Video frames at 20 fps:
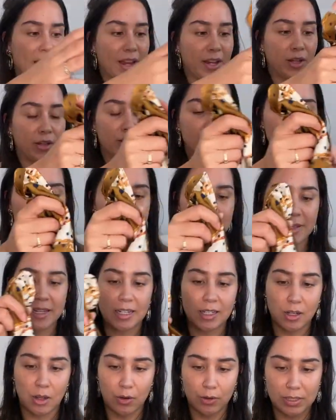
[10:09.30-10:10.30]
It used to be a
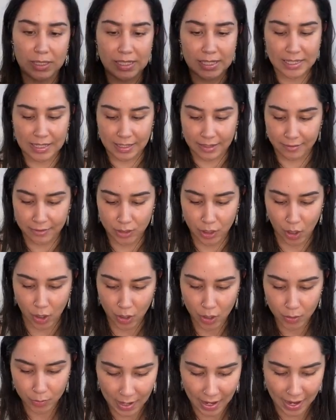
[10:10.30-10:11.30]
long sleeve
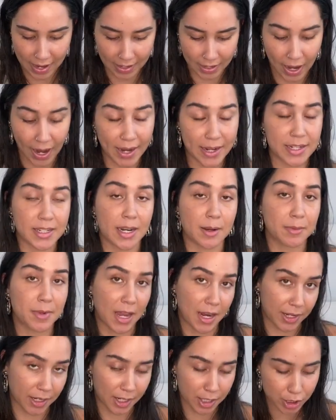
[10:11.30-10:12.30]
top and I ended up
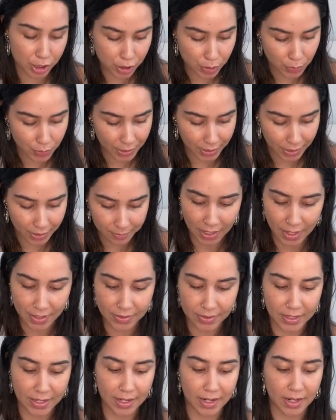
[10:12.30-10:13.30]
cutting it shorter.
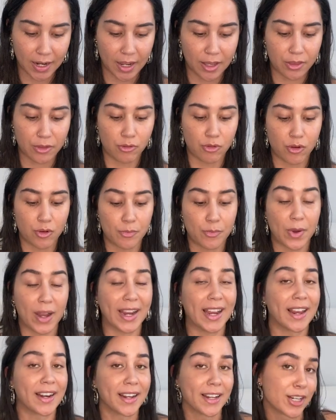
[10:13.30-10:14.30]
And then I thought by
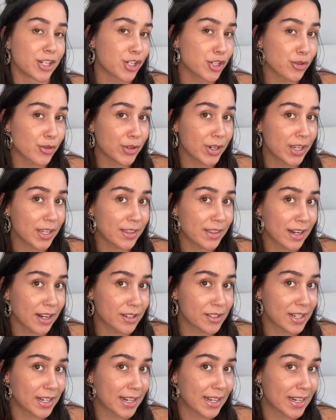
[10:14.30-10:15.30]
cutting it shorter that I
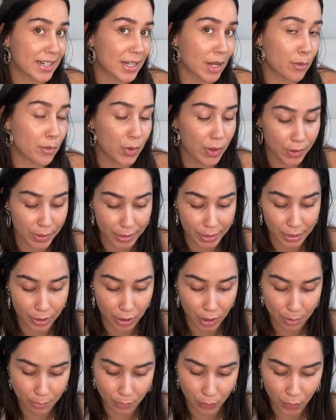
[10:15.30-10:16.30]
was gonna end up wearing it a
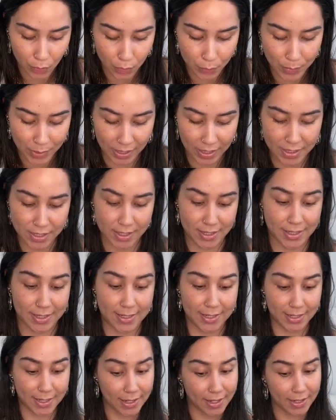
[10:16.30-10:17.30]
lot more, but I just
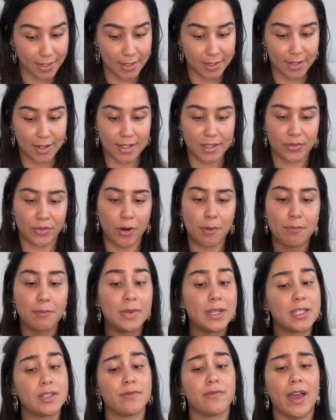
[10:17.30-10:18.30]
didn't. It's from
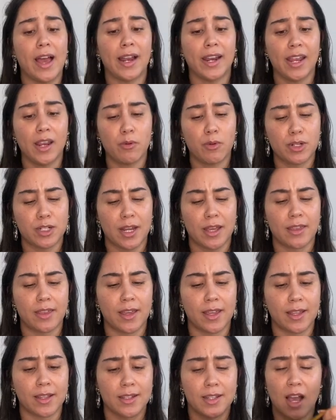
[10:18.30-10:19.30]
Miss Valley, which I
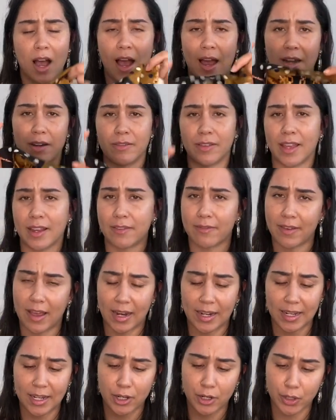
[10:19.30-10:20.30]
think is kind of like
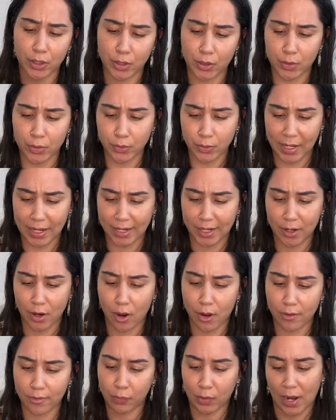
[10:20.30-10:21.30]
Valley Girl, like an
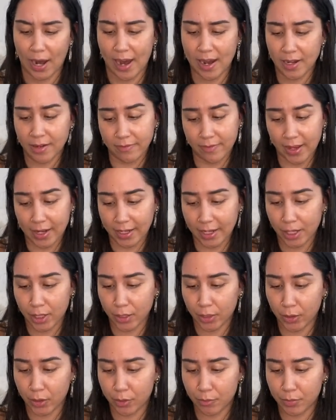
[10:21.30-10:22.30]
off-brand Valley
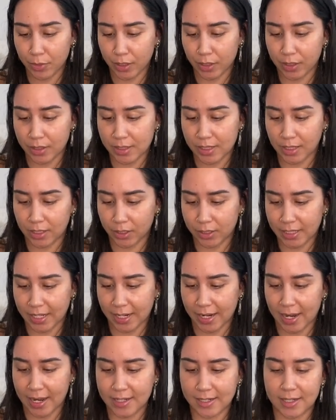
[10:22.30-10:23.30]
Girl, because it looks like
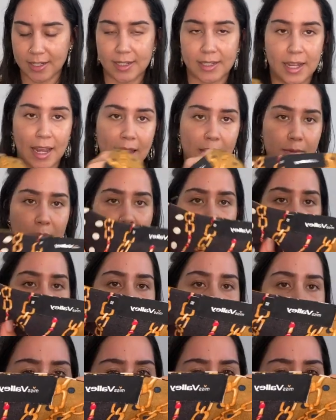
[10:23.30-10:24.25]
it has the same kind of